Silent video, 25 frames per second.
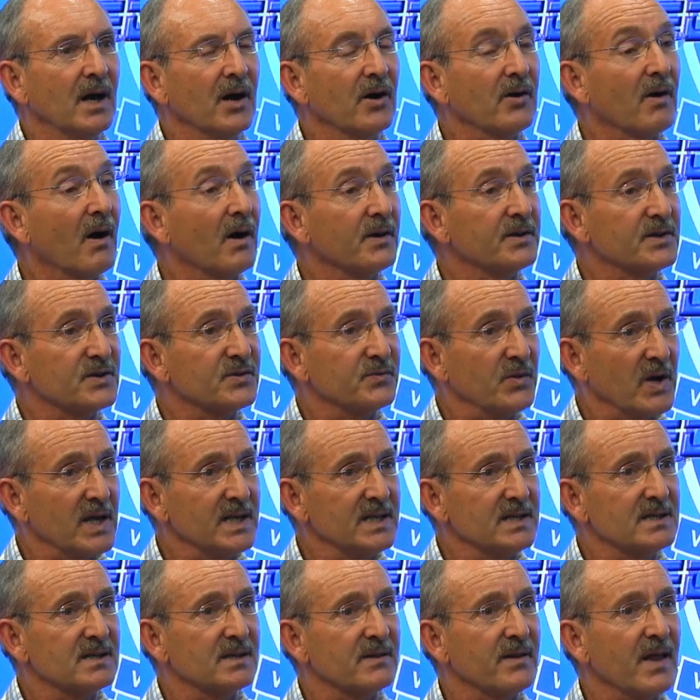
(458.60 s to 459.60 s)
Grades
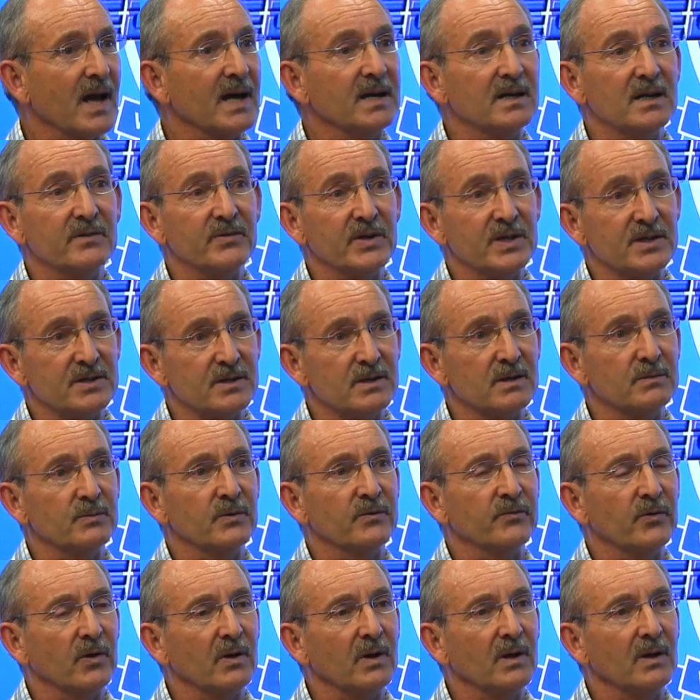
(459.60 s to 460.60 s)
Wendt, and they live in
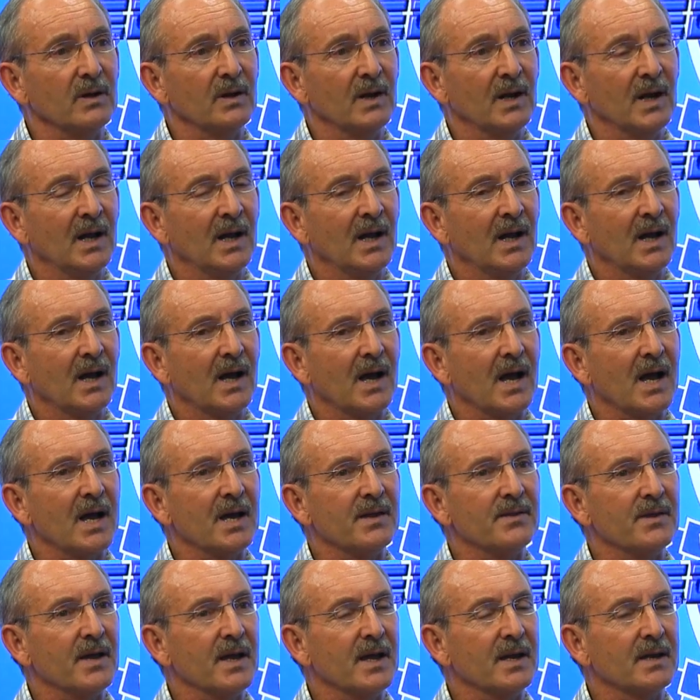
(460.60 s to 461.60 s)
Durbanville.
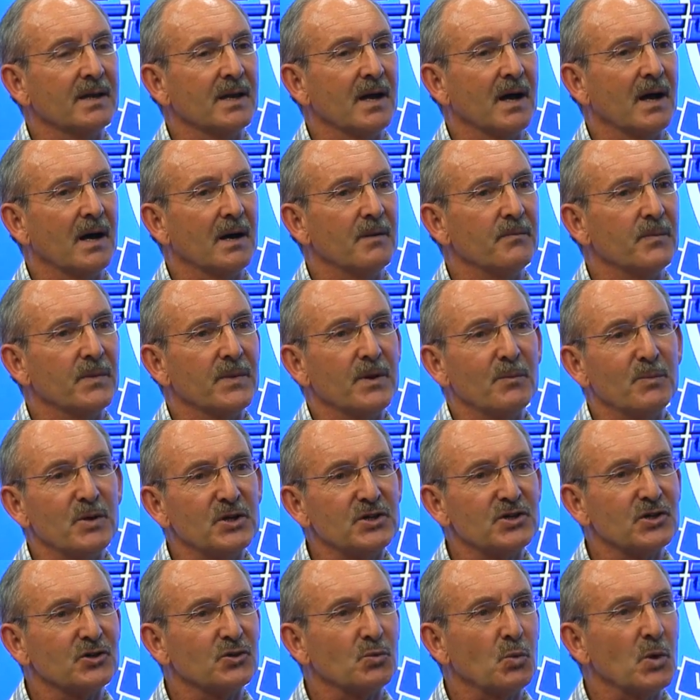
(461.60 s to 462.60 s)
And then the
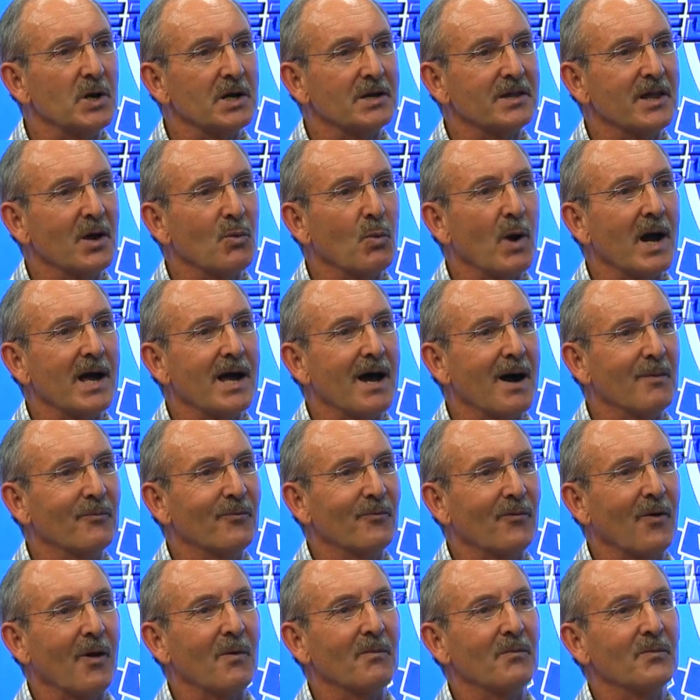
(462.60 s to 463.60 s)
pigeons worked their way up
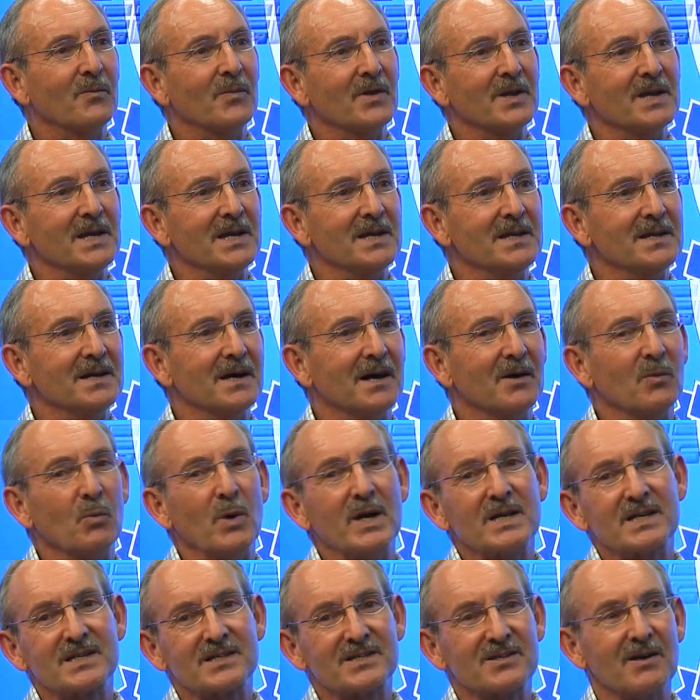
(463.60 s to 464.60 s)
from the
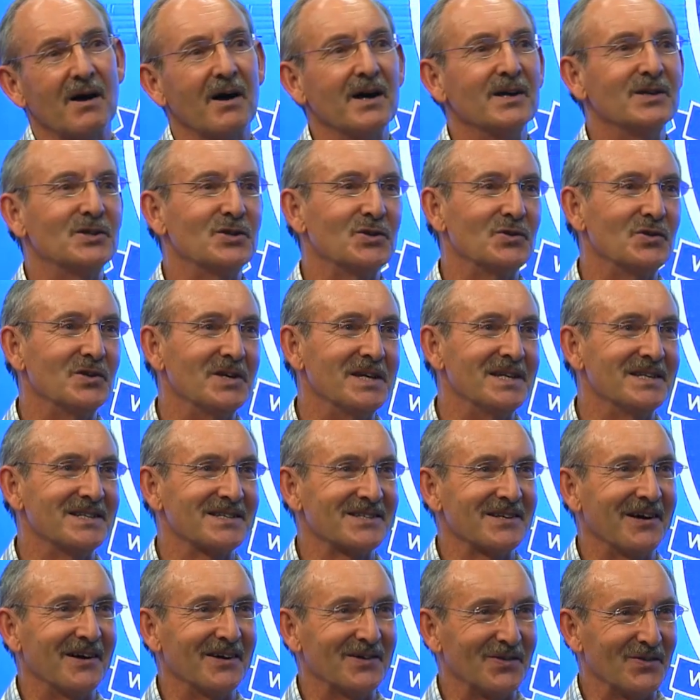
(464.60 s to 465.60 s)
west side to the east
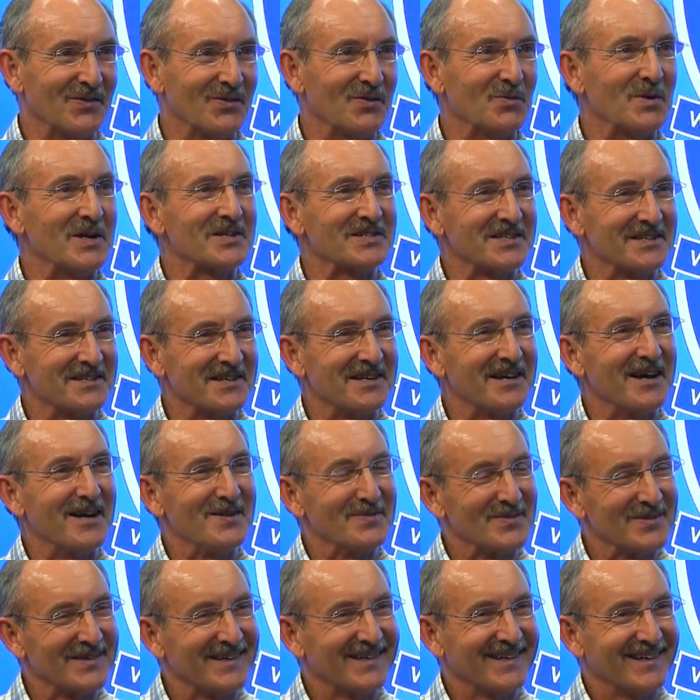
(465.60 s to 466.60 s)
side of the Western Cape.